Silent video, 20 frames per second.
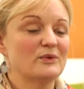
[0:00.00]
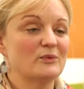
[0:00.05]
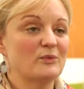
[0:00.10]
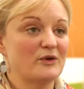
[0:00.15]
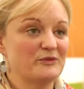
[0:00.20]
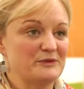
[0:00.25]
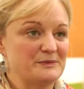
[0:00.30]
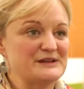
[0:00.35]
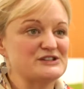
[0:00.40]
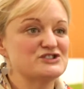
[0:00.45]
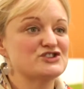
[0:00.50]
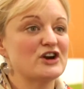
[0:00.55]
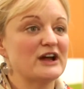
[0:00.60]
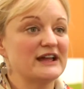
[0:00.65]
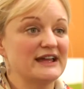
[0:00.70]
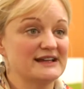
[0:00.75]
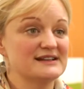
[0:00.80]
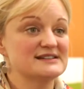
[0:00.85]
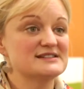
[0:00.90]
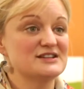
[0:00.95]
What we've been
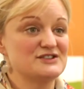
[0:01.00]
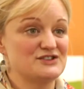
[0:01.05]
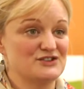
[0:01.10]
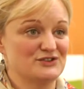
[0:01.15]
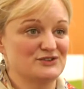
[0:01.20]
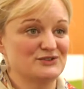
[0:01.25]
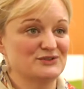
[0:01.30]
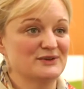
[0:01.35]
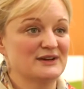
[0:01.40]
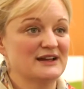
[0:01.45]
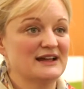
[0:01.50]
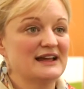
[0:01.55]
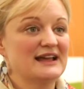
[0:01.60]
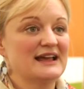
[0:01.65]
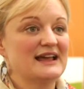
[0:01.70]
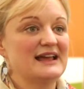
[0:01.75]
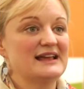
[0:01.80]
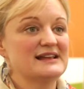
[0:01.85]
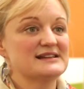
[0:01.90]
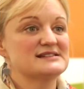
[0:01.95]
trying to do
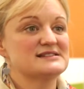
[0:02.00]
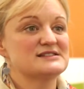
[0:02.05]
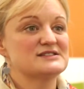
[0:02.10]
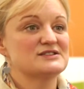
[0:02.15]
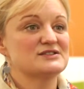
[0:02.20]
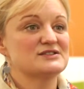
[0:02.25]
is